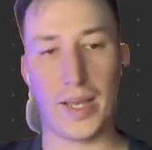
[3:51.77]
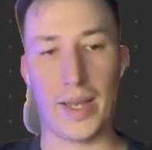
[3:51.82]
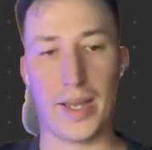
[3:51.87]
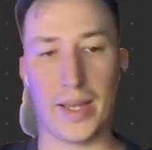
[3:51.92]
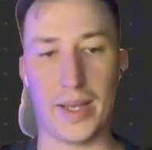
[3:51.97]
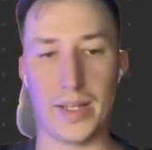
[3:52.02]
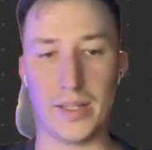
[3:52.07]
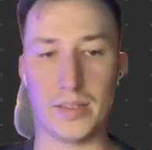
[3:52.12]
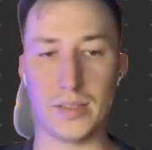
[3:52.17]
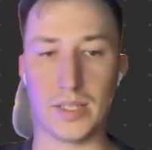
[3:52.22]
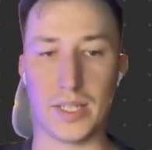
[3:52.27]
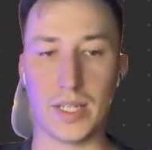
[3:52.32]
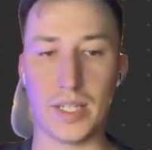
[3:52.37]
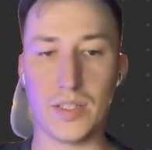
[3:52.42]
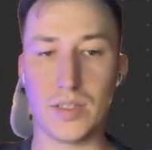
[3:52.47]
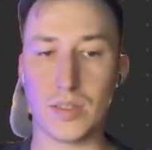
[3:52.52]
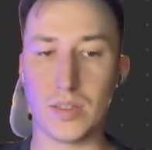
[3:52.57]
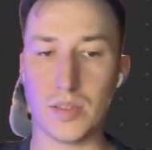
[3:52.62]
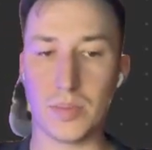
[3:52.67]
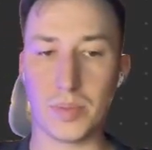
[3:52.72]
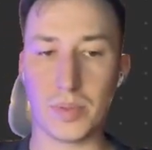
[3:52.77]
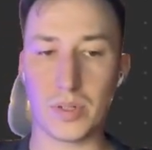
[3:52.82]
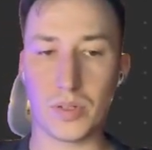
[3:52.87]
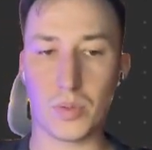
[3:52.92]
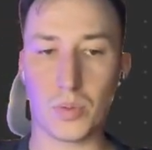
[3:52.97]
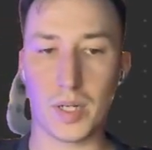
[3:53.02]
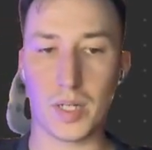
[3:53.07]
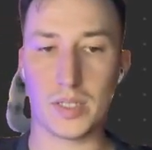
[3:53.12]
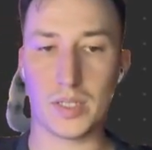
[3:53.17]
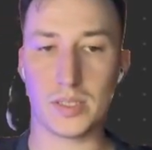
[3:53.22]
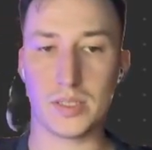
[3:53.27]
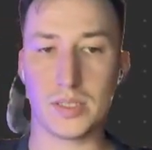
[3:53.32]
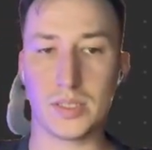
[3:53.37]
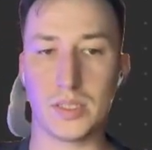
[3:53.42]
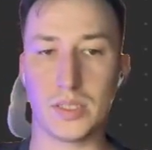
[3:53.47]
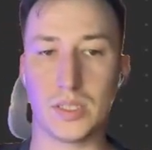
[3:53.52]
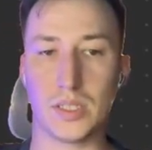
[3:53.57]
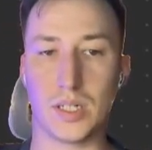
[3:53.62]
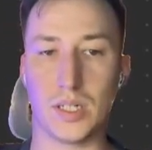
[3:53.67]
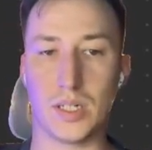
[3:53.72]
And HTTP
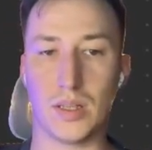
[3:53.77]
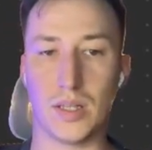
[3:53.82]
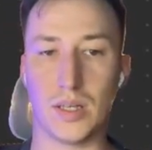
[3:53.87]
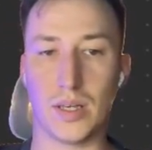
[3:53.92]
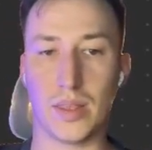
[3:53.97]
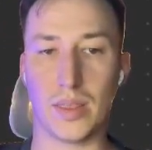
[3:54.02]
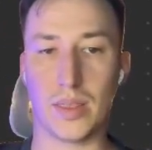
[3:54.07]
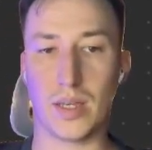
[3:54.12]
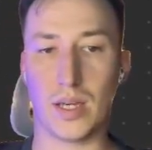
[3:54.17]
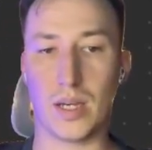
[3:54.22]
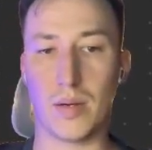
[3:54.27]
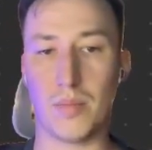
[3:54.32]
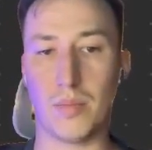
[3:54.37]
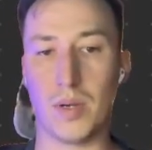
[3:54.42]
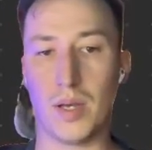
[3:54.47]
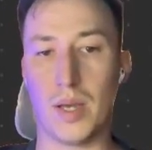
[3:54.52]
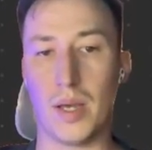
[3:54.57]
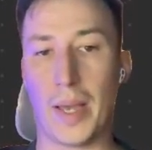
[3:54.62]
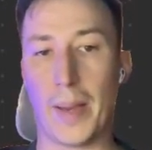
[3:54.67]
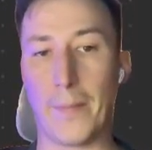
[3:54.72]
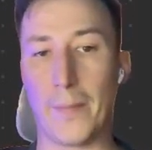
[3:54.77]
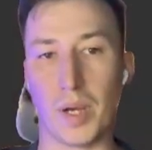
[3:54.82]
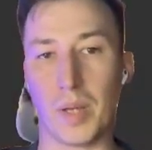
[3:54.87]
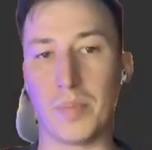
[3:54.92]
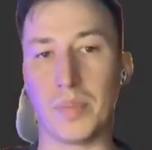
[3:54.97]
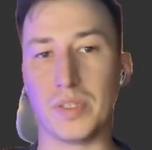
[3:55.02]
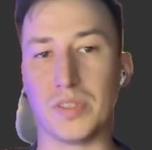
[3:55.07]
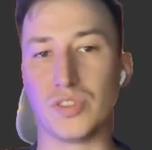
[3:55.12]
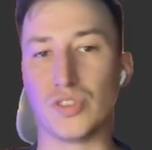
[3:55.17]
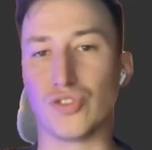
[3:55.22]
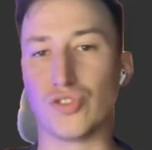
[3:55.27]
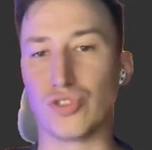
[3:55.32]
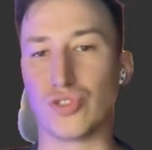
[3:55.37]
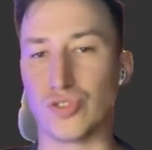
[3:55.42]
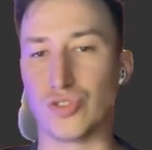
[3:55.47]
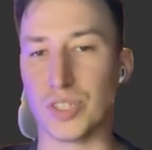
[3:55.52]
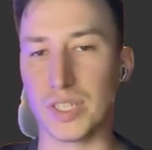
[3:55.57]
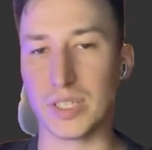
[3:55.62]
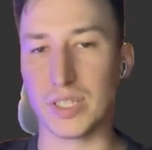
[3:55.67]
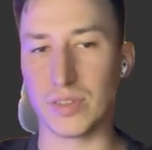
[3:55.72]
requests, unlike them, might be
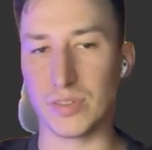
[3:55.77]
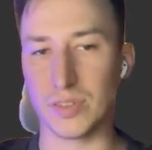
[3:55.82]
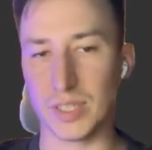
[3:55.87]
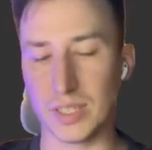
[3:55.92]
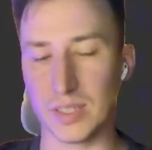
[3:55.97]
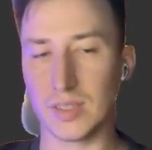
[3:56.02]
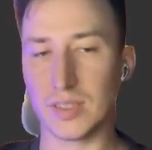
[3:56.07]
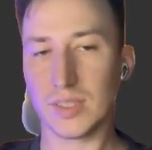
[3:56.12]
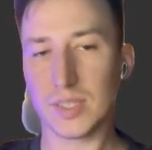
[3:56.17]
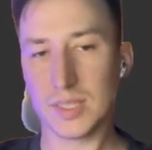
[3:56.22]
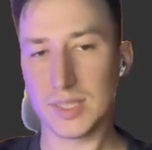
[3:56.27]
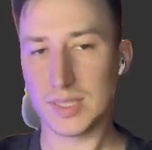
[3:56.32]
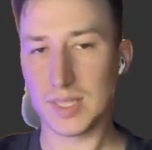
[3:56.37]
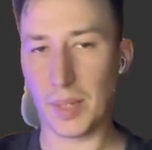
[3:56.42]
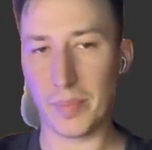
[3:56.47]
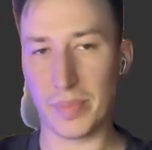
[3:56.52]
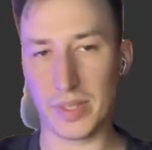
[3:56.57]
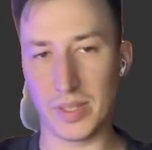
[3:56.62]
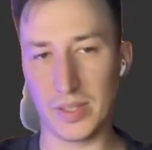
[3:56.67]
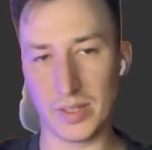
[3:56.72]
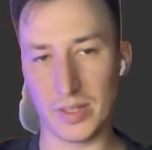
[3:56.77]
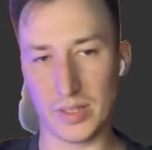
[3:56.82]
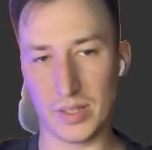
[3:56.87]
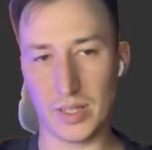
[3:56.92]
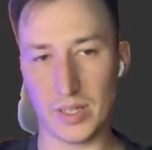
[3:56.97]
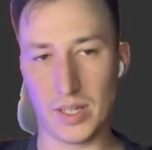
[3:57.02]
triggering something